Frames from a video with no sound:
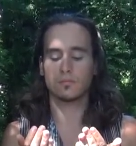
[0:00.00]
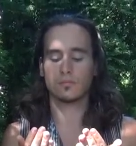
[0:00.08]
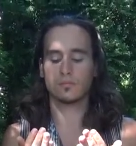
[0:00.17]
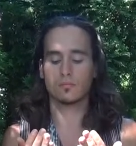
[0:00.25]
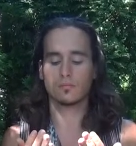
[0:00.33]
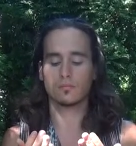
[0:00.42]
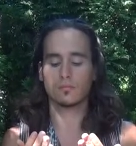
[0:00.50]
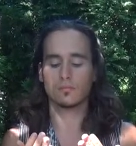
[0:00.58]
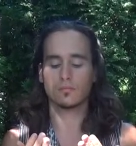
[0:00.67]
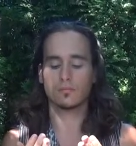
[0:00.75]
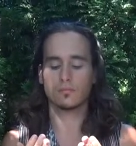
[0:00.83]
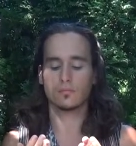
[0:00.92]

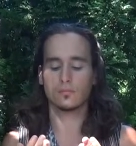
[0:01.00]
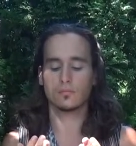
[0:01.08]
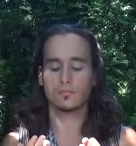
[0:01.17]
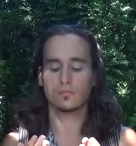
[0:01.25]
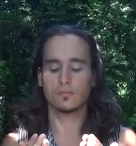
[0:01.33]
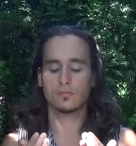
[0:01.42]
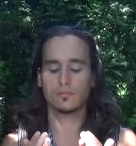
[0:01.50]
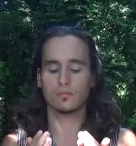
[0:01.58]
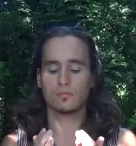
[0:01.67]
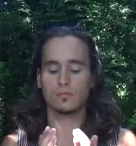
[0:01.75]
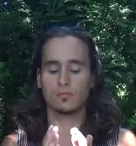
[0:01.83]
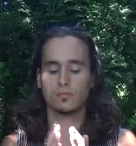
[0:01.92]

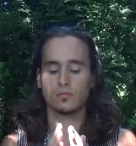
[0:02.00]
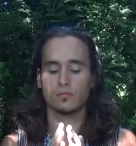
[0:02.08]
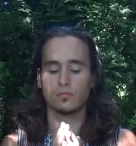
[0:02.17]
[no speech]